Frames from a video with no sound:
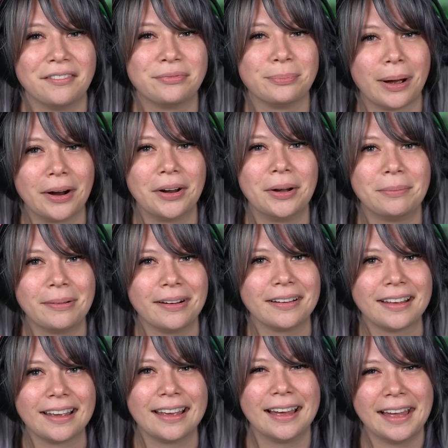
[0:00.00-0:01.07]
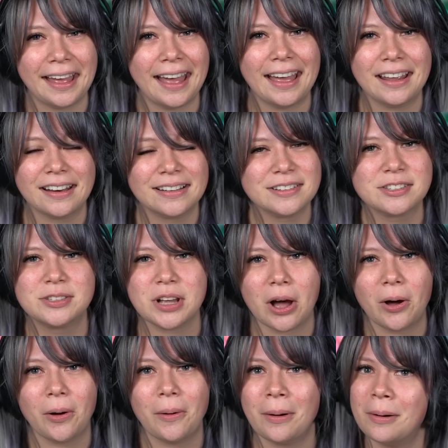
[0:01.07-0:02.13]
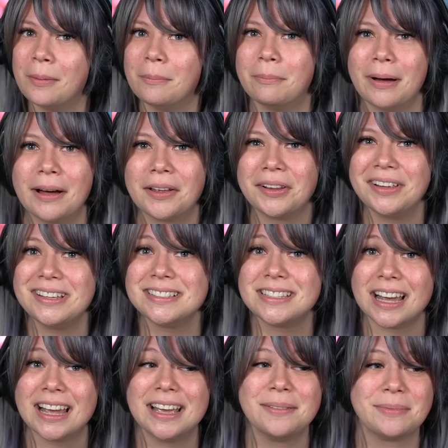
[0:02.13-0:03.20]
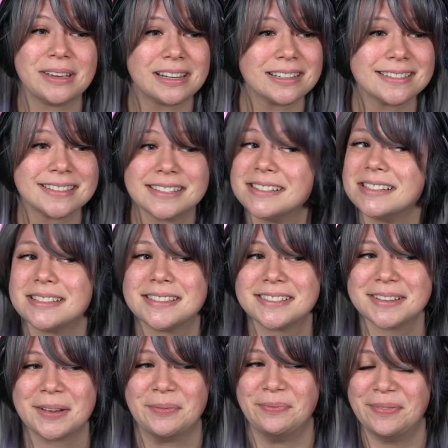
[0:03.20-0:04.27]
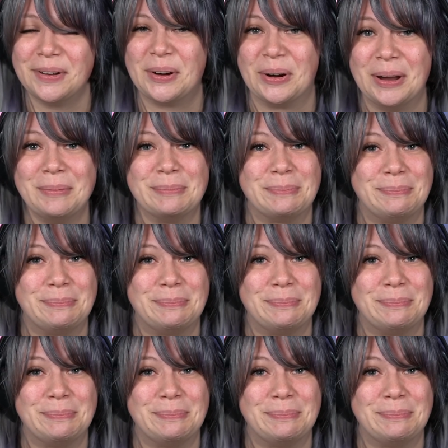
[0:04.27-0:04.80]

of Mario Party ahead. So buckle in tight because it's a very